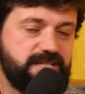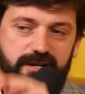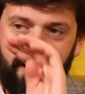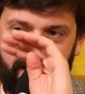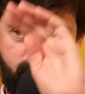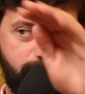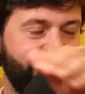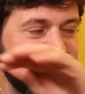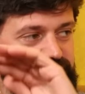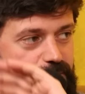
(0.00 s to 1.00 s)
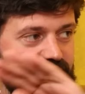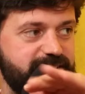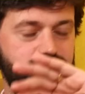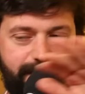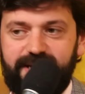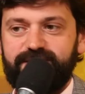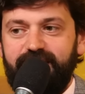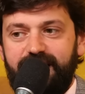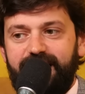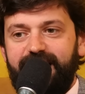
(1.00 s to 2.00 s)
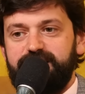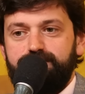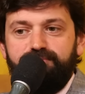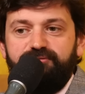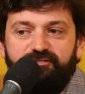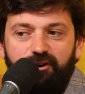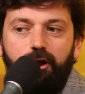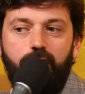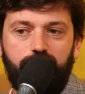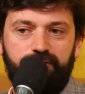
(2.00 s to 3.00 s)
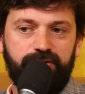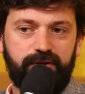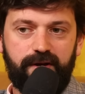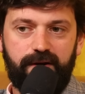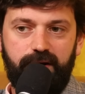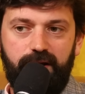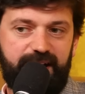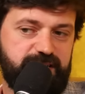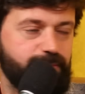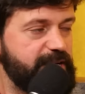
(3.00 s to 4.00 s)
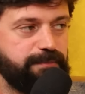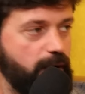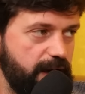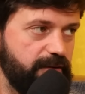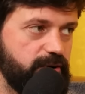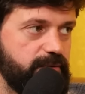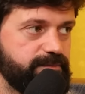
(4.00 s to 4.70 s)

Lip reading: It's like the best. It's full on. Like, it's the best party ever.